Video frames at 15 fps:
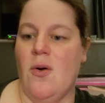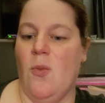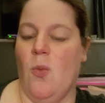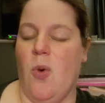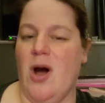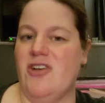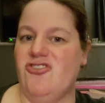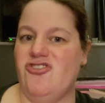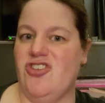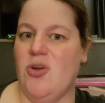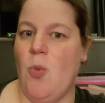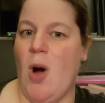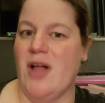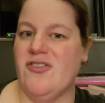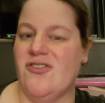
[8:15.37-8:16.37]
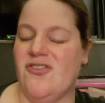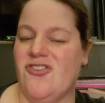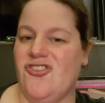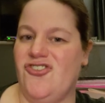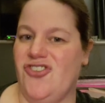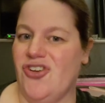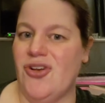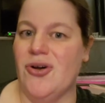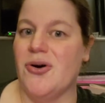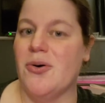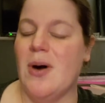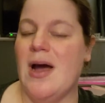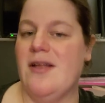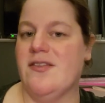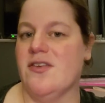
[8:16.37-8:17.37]
what she wants to
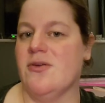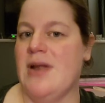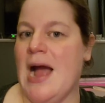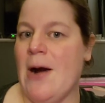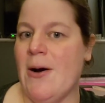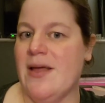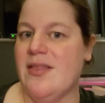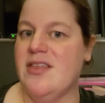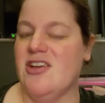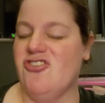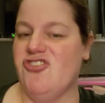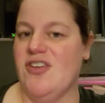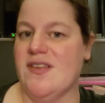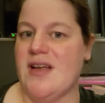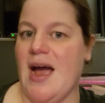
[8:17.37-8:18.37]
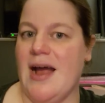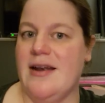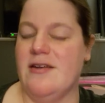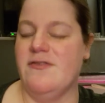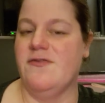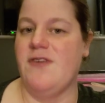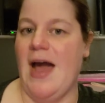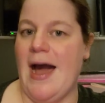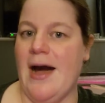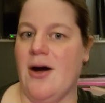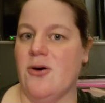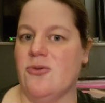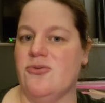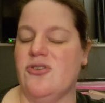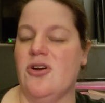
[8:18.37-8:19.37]
do. And so now I think she's kind of
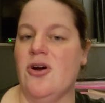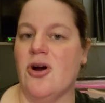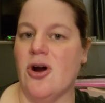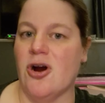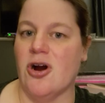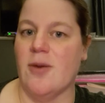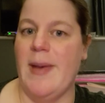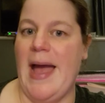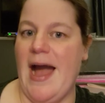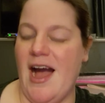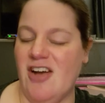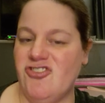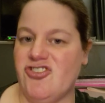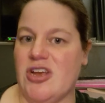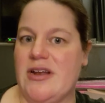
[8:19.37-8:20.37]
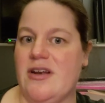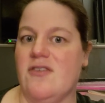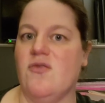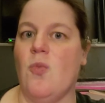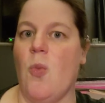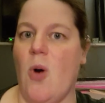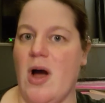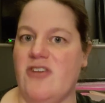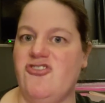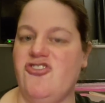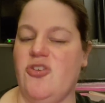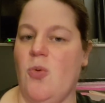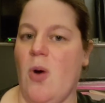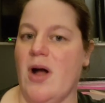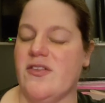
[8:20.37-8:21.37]
found her passion of what
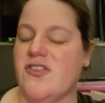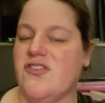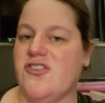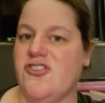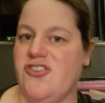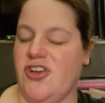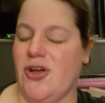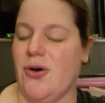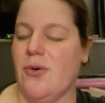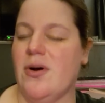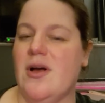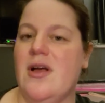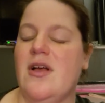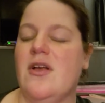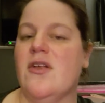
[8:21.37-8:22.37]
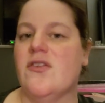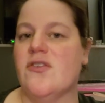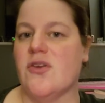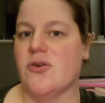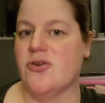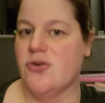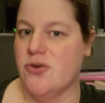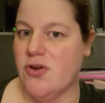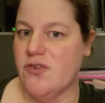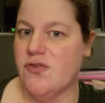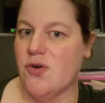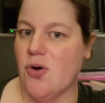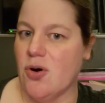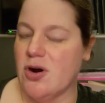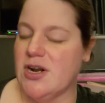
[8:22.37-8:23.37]
she wants to do. So kudos
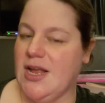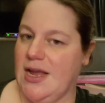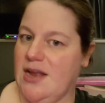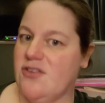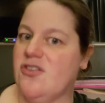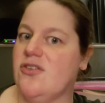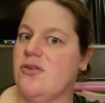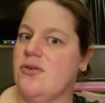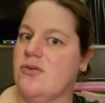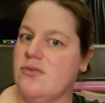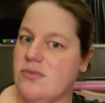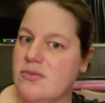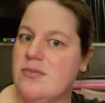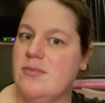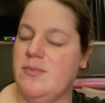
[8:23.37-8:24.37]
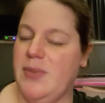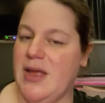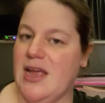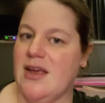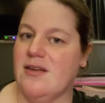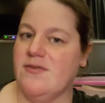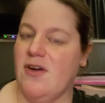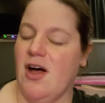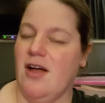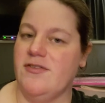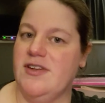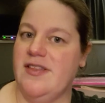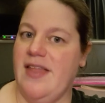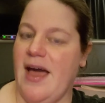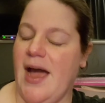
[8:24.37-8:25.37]
for Kourtney to being
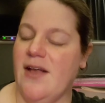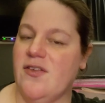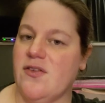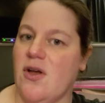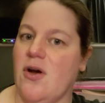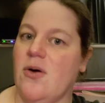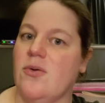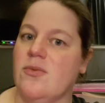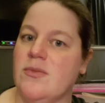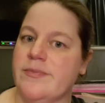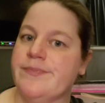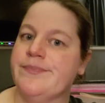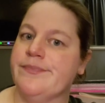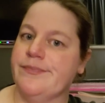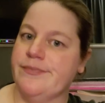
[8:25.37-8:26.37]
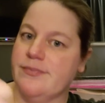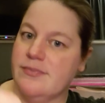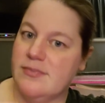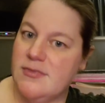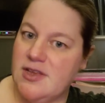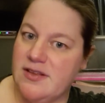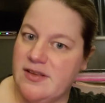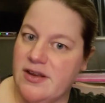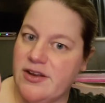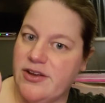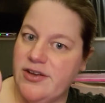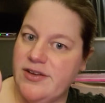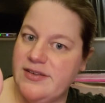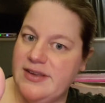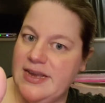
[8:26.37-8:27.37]
involved in that. So you did a
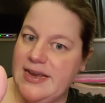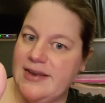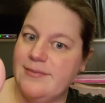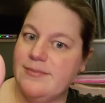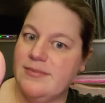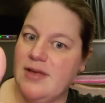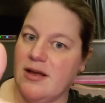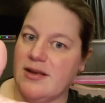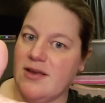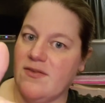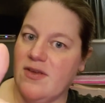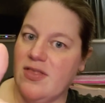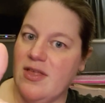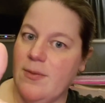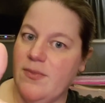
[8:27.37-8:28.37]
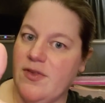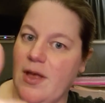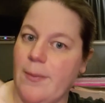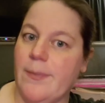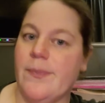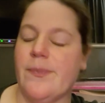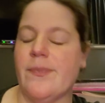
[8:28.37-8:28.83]
good deed. I'll give you a thumbs up.